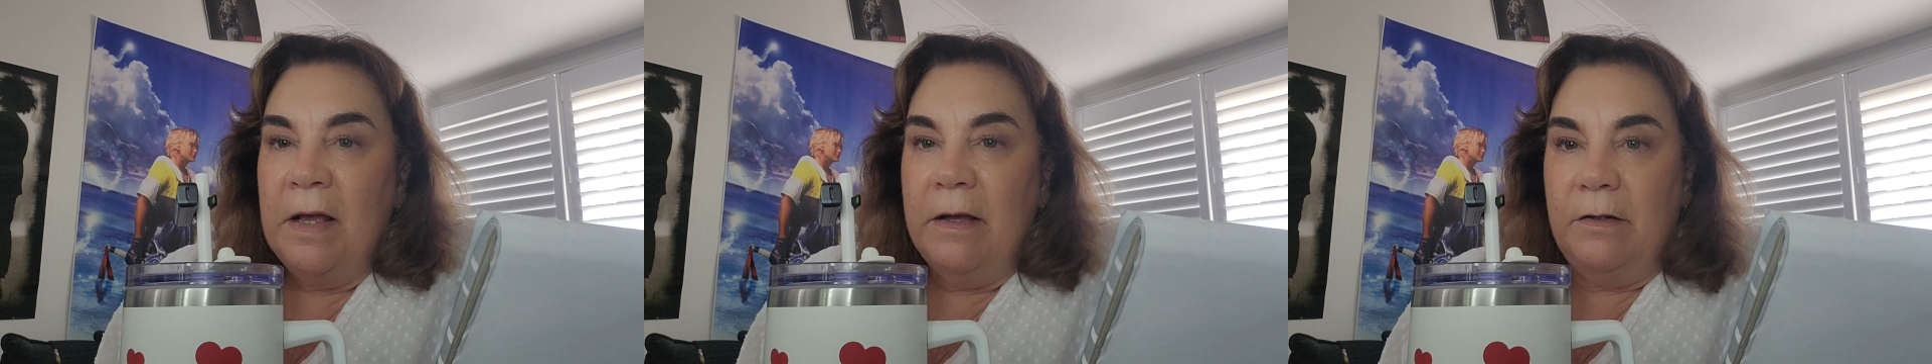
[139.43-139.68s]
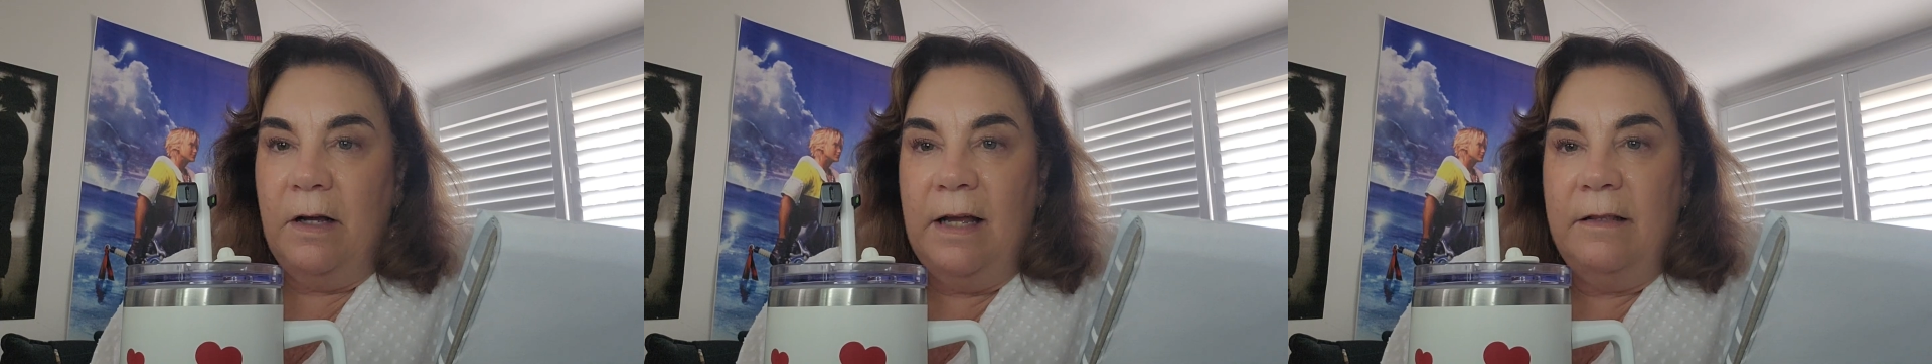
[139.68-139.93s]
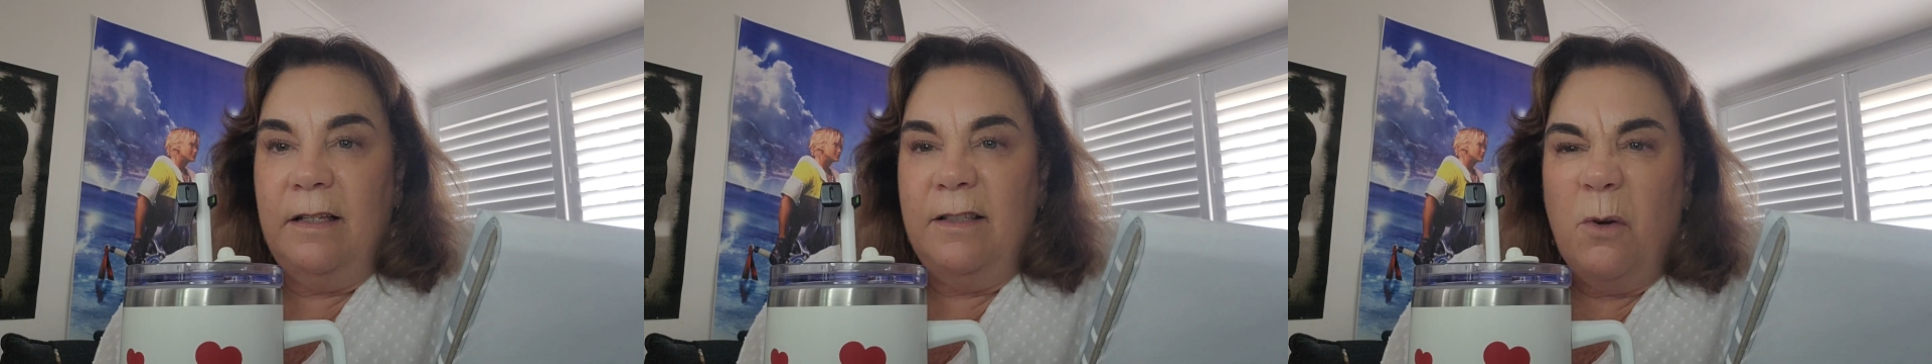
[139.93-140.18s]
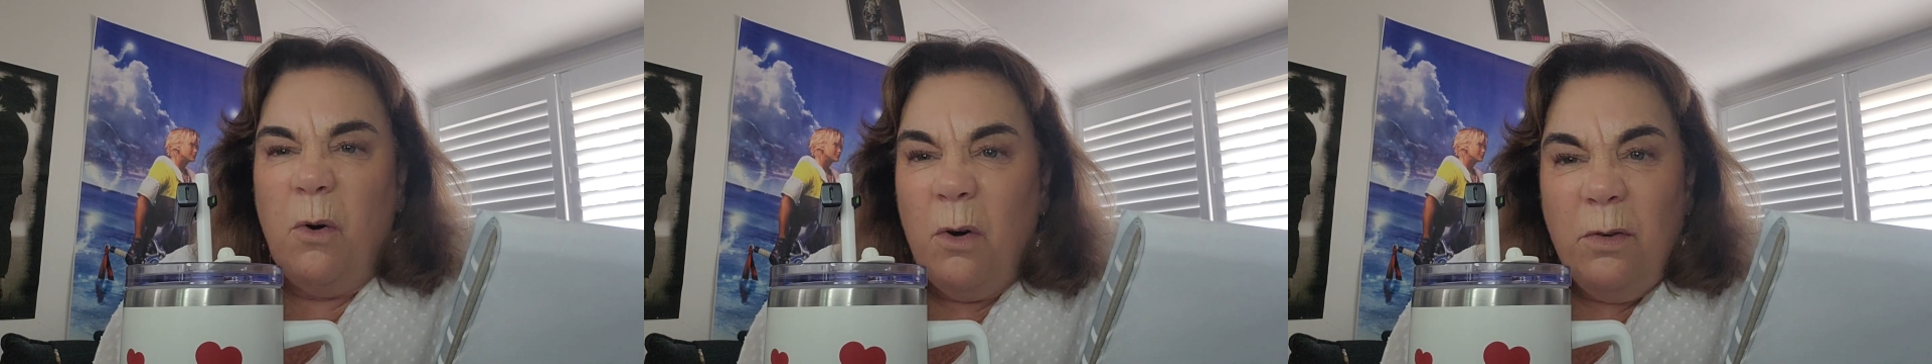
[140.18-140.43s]
And I had this
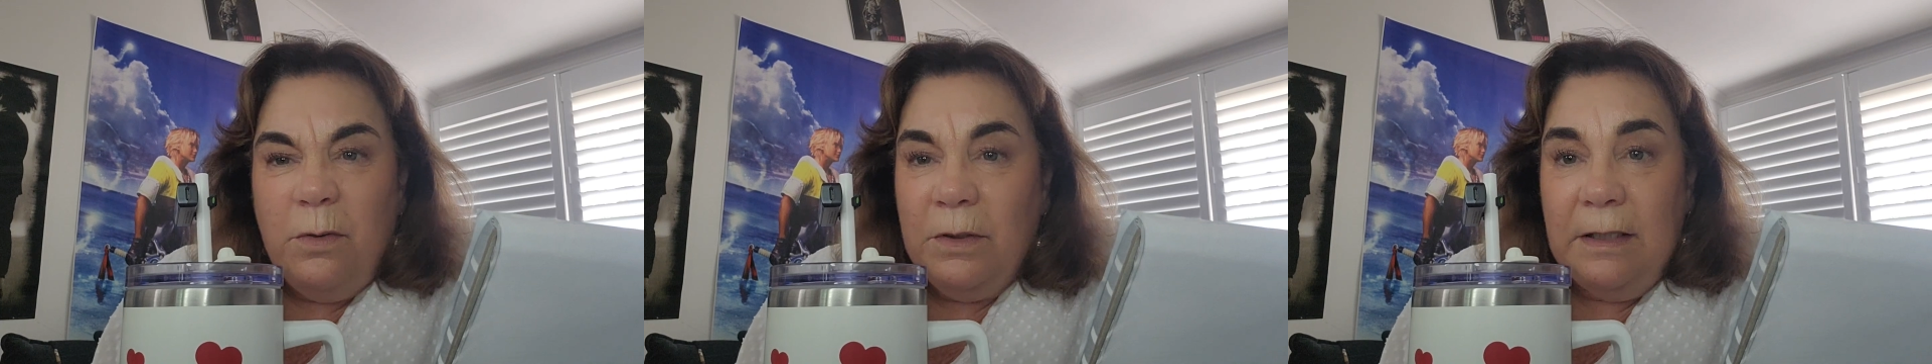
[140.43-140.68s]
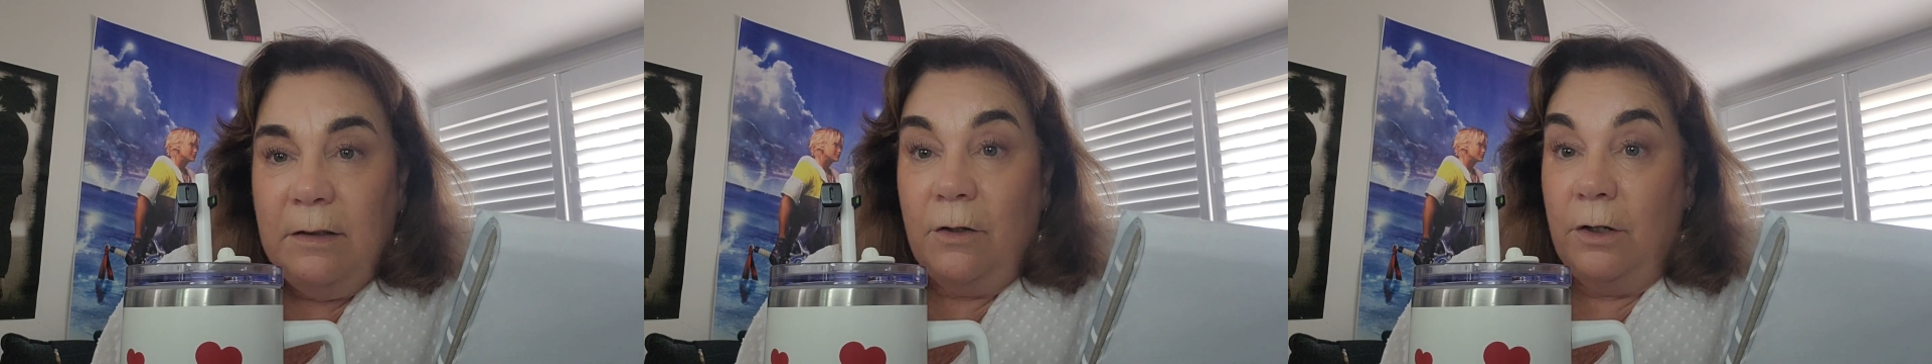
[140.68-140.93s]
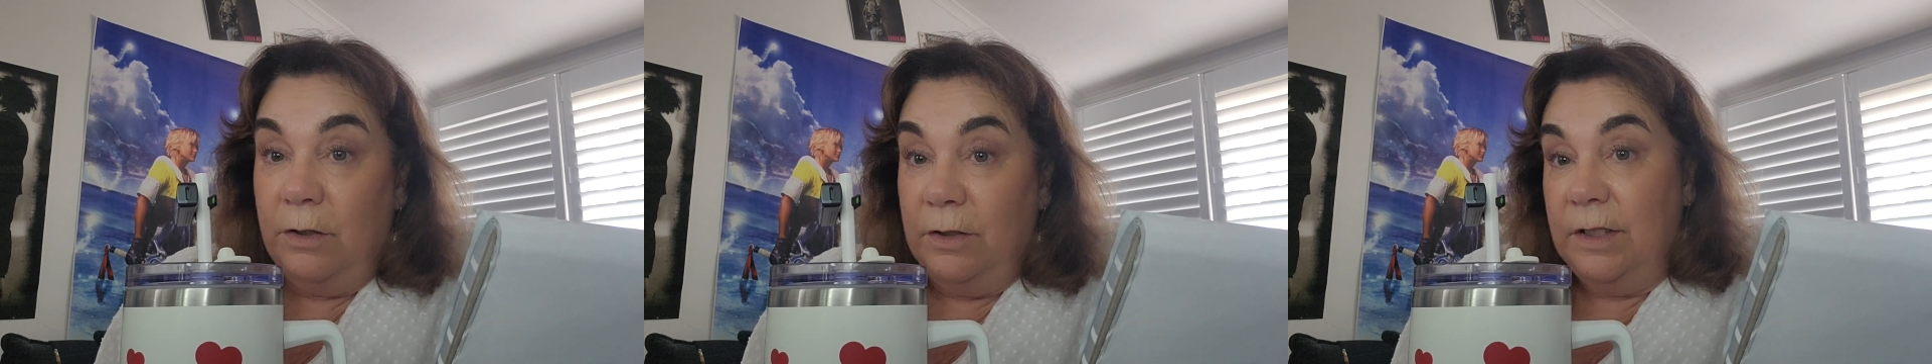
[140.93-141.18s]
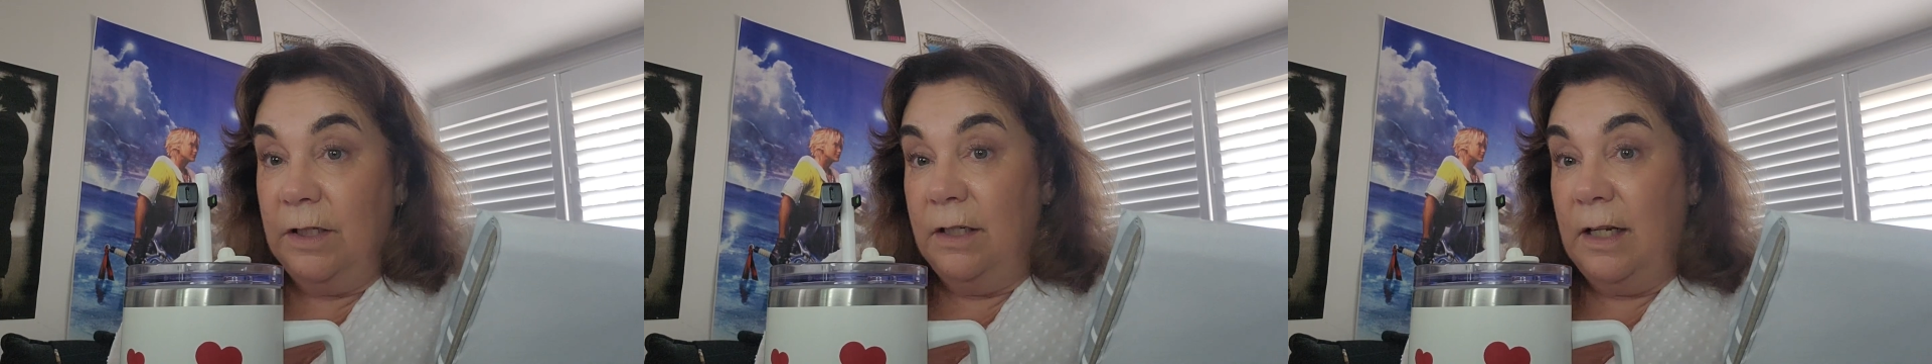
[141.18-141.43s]
awful little girl
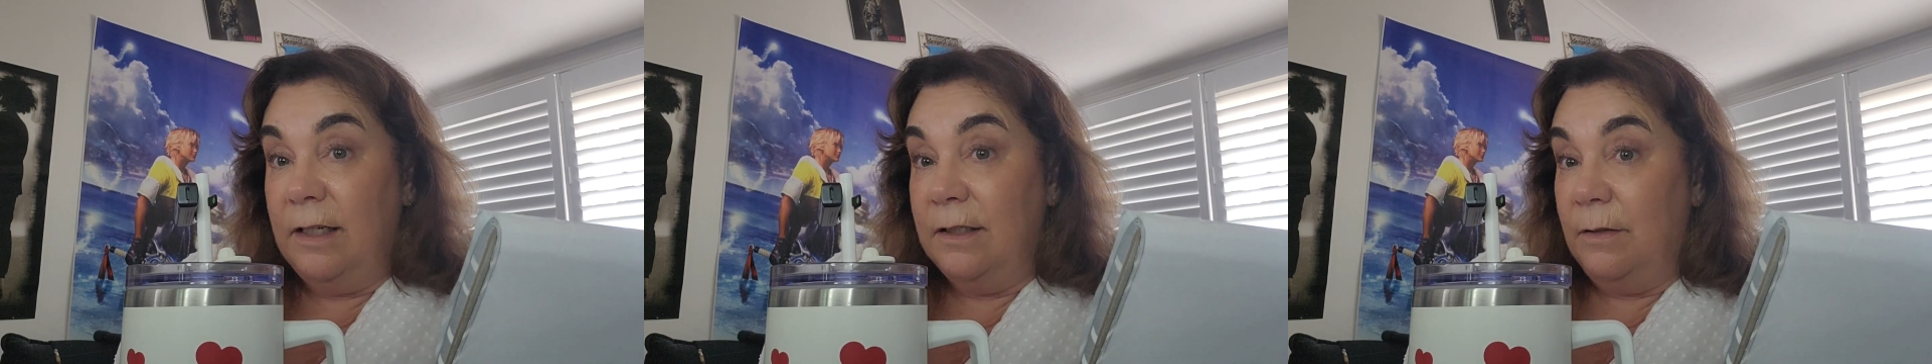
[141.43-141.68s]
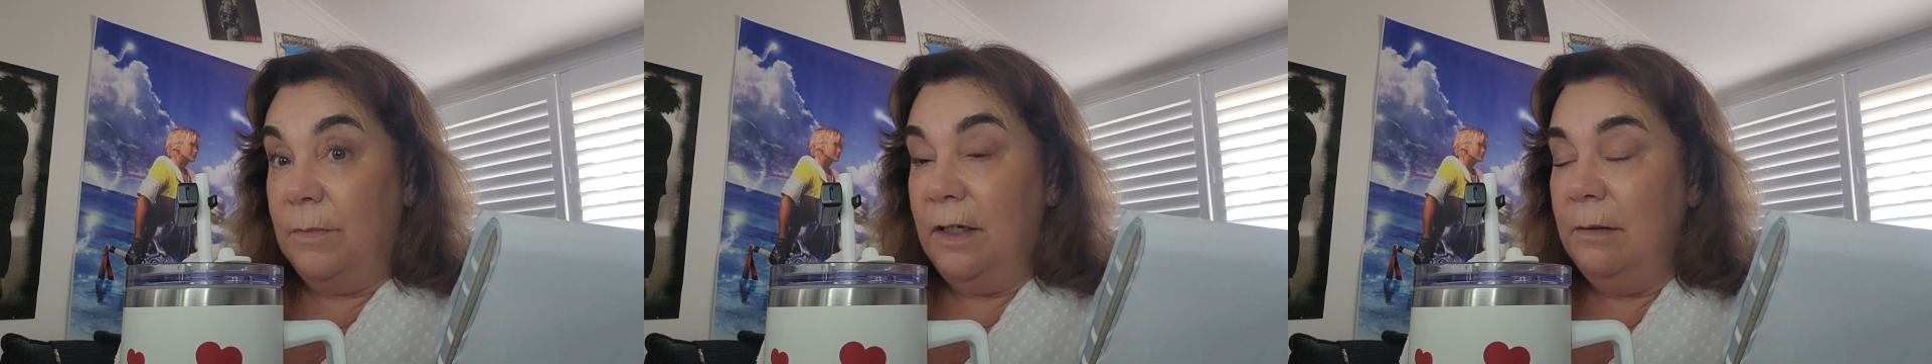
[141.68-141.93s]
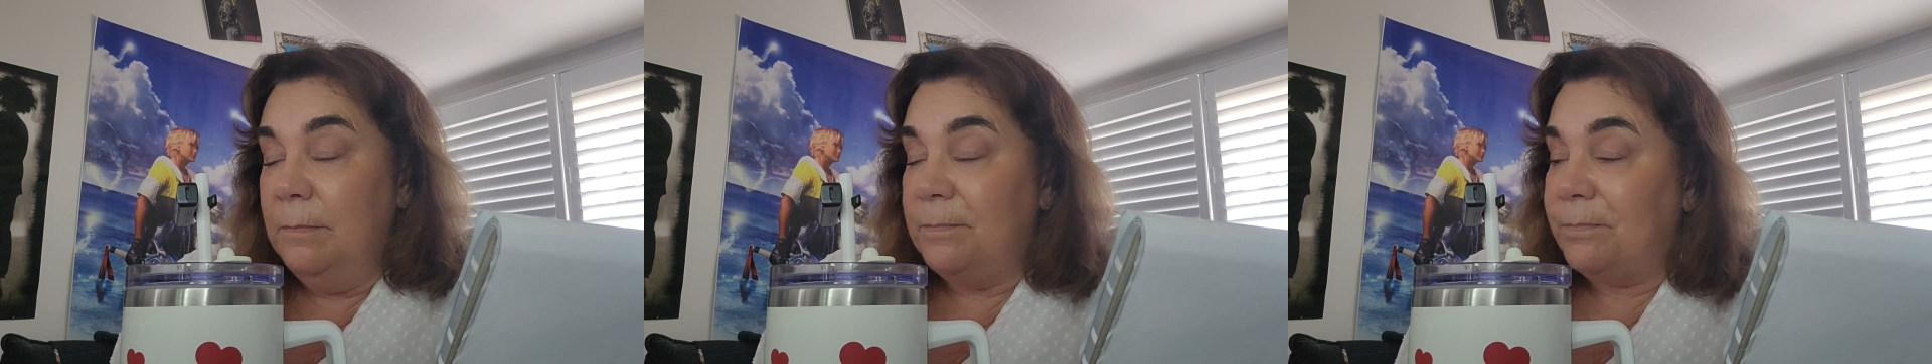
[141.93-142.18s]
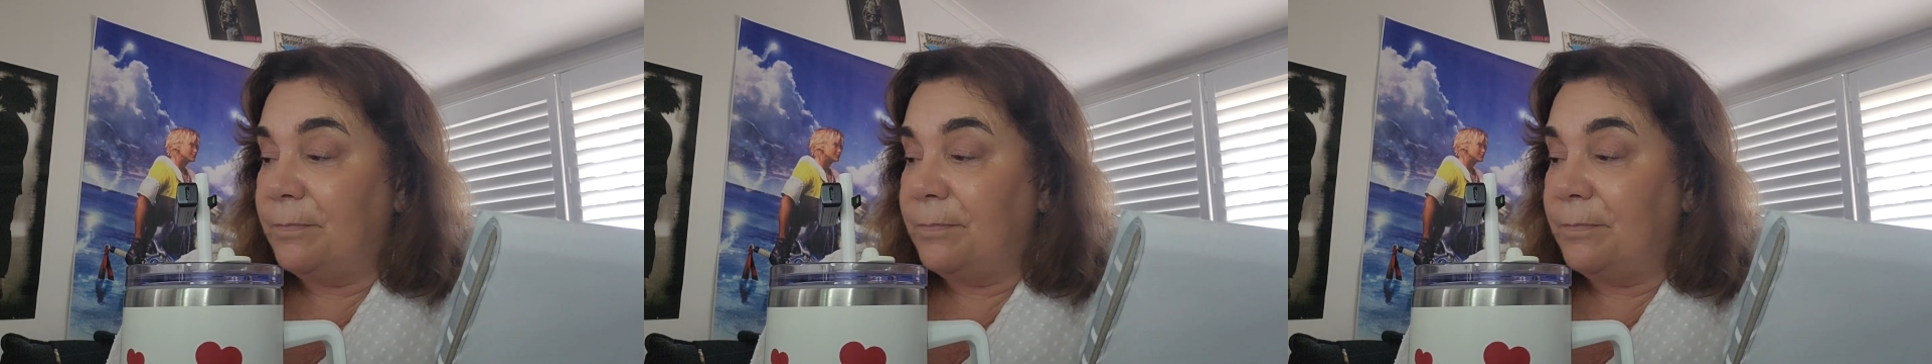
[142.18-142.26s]
sitting next to me.